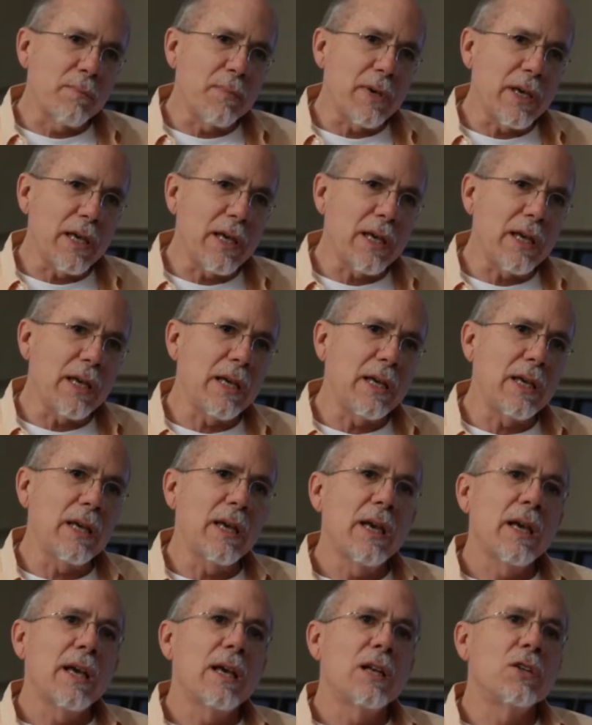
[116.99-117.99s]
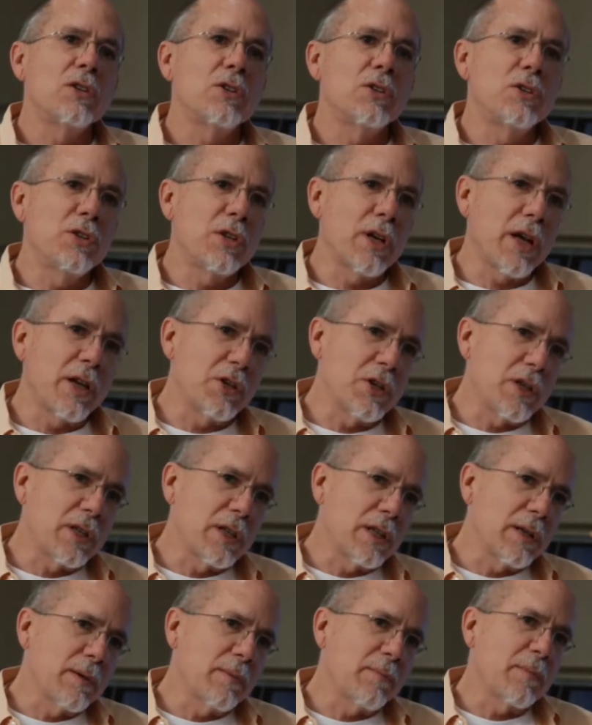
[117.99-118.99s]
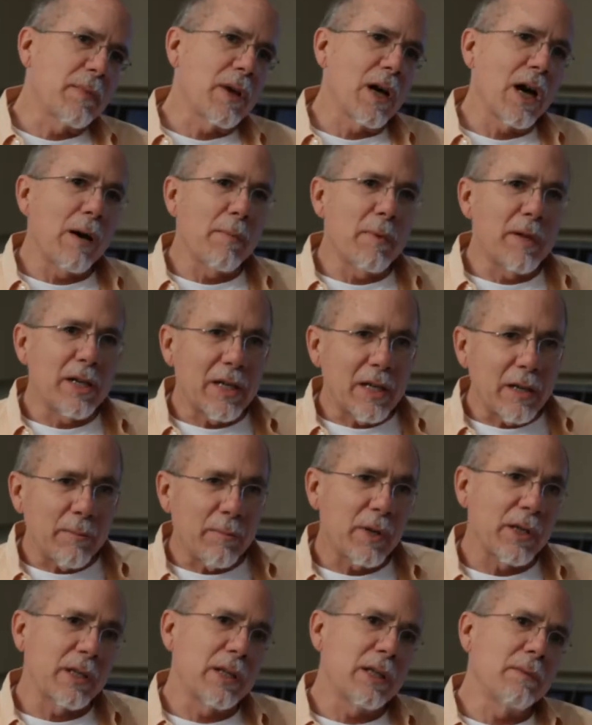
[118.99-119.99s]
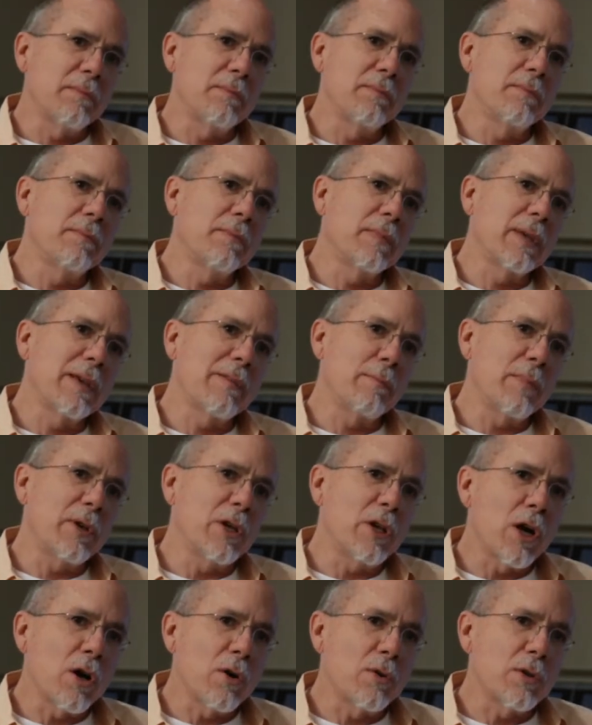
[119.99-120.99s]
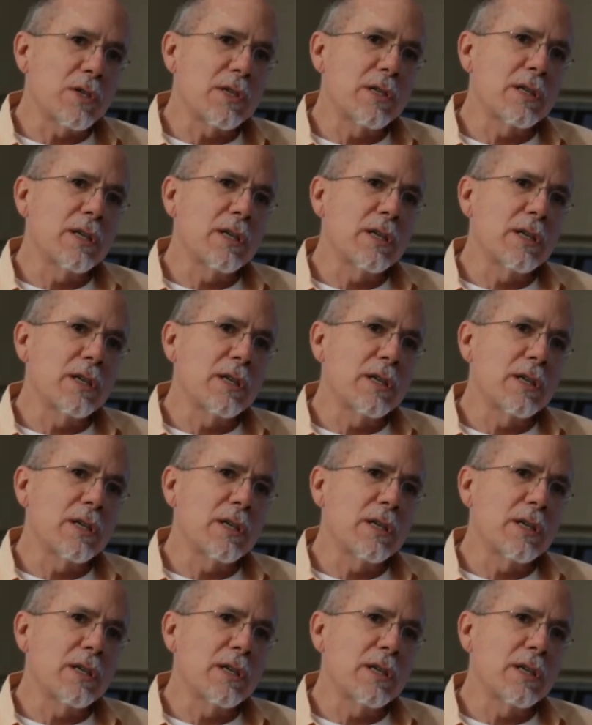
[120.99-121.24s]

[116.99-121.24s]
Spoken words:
me, judging them, commenting upon them, giving me notes,